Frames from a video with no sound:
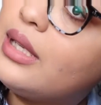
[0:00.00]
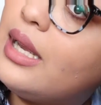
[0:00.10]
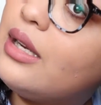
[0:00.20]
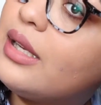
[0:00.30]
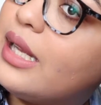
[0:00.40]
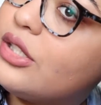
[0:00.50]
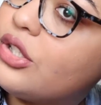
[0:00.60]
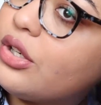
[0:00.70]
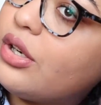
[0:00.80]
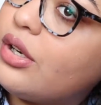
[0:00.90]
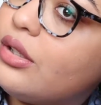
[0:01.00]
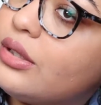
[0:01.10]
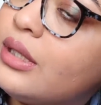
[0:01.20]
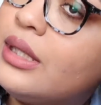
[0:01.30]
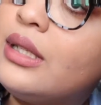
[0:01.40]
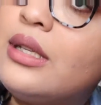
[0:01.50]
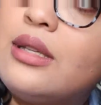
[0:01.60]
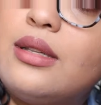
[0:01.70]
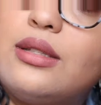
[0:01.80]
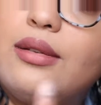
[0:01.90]
kind of gets your curls
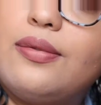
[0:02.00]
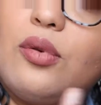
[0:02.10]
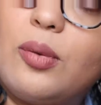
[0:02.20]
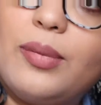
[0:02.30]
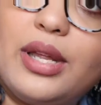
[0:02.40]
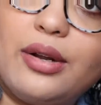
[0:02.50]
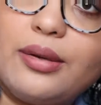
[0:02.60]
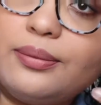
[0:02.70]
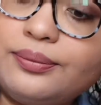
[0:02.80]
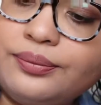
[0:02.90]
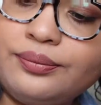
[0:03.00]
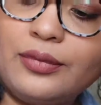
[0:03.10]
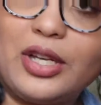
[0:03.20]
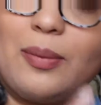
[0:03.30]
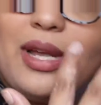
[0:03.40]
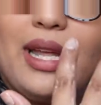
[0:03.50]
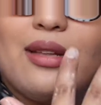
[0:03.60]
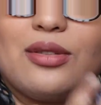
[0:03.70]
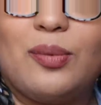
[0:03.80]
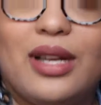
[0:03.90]
to form better. Look at my
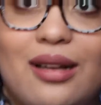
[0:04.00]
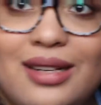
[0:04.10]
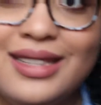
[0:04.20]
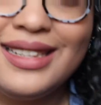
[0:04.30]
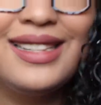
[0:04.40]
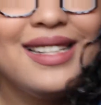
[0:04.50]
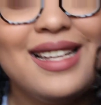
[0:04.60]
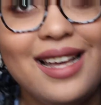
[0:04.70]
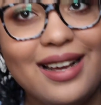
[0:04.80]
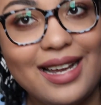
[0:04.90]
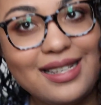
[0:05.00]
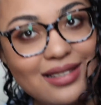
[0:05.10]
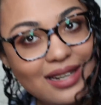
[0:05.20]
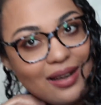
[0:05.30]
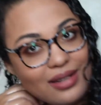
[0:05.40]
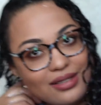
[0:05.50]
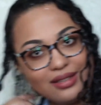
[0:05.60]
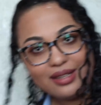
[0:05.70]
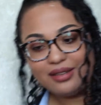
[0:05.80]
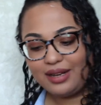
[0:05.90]
hands, oh my god. Okay, so now I'm going
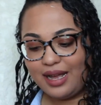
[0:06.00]
to do the other